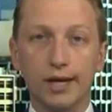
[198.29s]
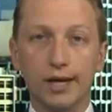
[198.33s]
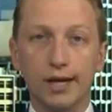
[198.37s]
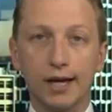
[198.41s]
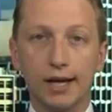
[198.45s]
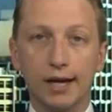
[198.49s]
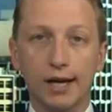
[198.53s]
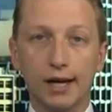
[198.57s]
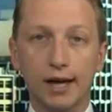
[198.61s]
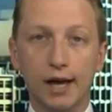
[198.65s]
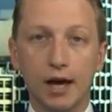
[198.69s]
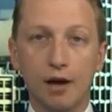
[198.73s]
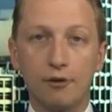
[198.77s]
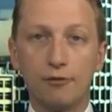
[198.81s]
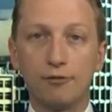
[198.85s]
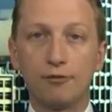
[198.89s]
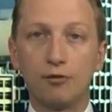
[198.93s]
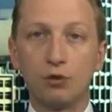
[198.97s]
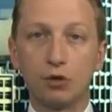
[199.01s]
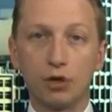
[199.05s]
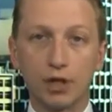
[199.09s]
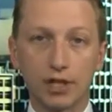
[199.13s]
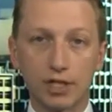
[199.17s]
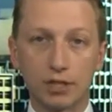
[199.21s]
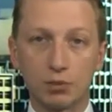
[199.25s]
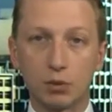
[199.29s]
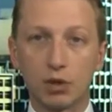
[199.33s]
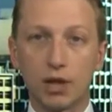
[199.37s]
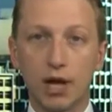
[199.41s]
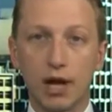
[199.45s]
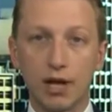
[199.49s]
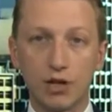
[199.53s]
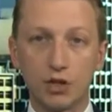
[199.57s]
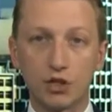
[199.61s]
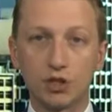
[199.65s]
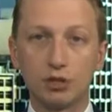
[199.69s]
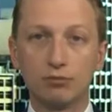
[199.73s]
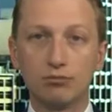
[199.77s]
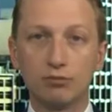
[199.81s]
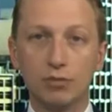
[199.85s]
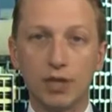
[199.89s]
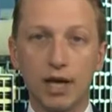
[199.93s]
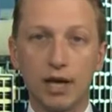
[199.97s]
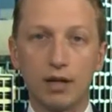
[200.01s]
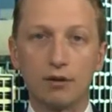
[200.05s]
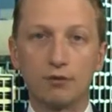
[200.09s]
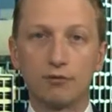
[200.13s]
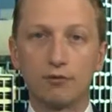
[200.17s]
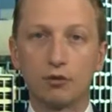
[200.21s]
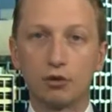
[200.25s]
uh, a full explanation
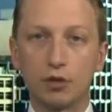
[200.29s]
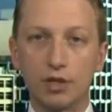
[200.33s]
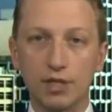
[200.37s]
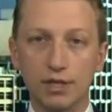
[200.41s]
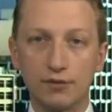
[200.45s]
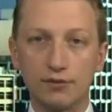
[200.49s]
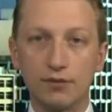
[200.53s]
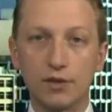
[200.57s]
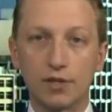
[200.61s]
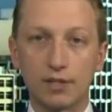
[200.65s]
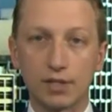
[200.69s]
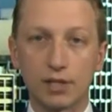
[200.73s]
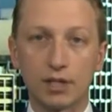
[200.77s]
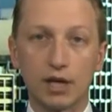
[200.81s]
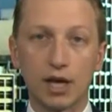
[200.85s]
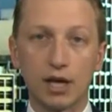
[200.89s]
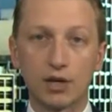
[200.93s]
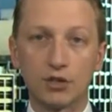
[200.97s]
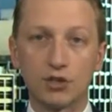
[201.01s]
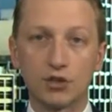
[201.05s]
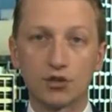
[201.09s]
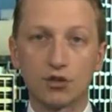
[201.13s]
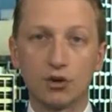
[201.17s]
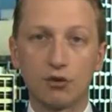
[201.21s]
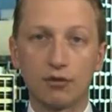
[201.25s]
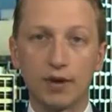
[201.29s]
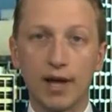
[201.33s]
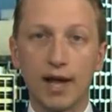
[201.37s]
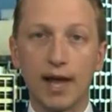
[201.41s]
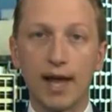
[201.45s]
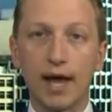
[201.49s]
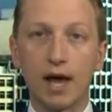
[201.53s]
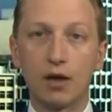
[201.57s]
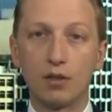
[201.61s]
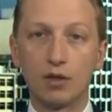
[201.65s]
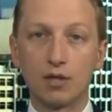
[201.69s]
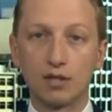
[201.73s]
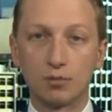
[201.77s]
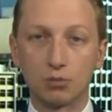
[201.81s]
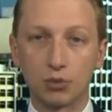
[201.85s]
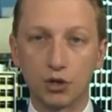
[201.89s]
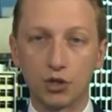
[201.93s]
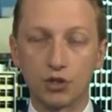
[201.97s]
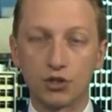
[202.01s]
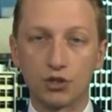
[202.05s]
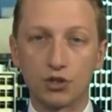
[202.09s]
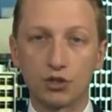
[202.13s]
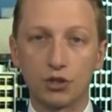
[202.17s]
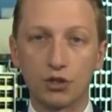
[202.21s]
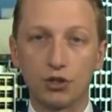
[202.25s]
and a full investigation of how this
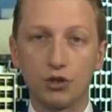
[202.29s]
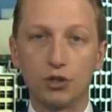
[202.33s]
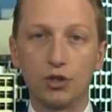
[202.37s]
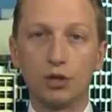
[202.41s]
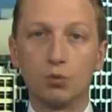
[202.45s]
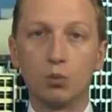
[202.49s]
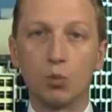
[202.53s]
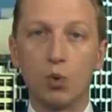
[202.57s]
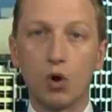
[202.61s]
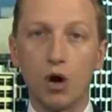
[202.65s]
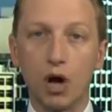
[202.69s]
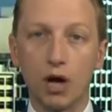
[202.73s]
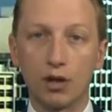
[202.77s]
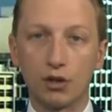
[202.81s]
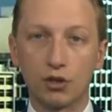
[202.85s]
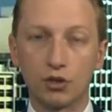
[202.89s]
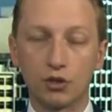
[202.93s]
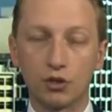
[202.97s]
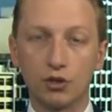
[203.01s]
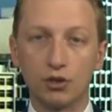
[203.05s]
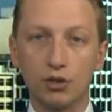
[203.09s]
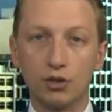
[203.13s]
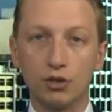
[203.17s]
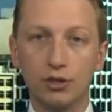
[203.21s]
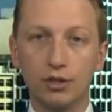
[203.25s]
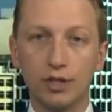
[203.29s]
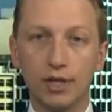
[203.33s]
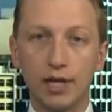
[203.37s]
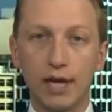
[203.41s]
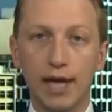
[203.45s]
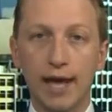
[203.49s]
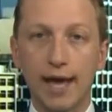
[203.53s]
breach occurred and why it occurred,